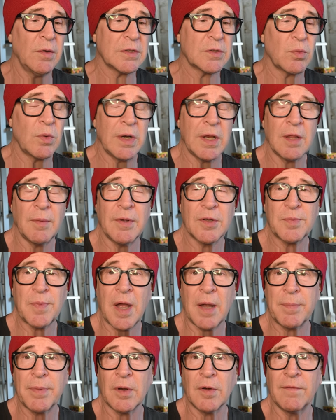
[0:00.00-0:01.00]
it's one of the most
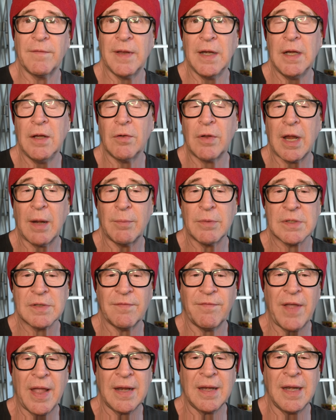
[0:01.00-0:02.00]
popular video cameras.
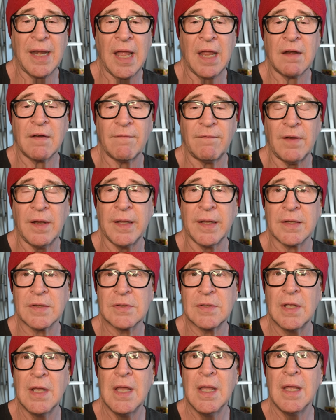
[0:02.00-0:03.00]
In fact, Netflix